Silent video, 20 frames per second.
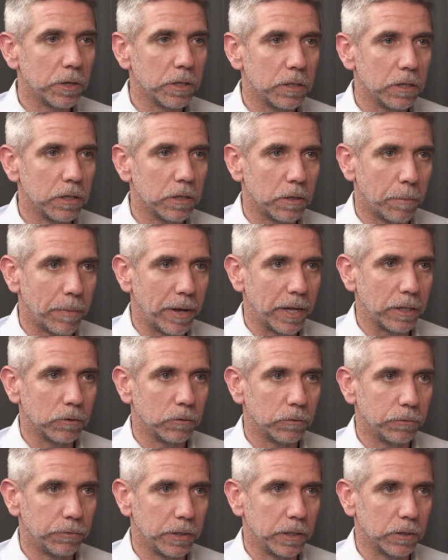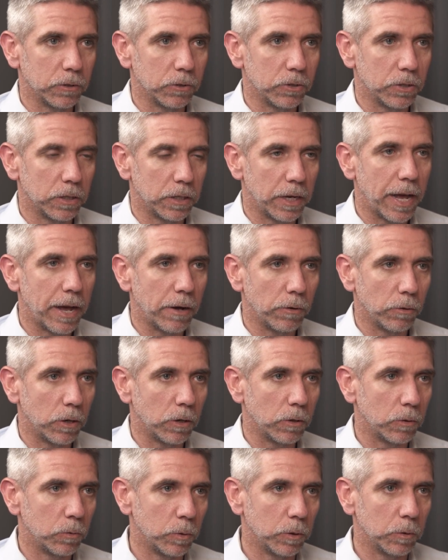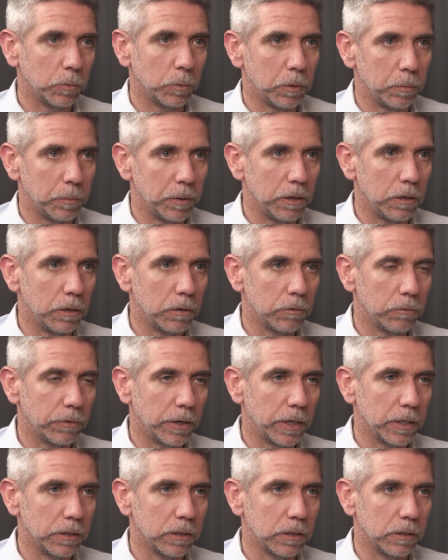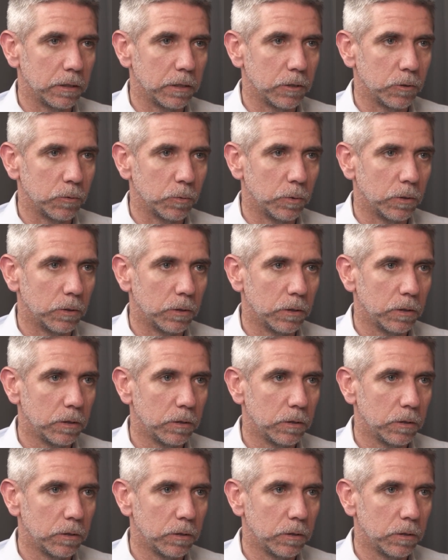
are the other battlefields, and how long will we be fighting this war?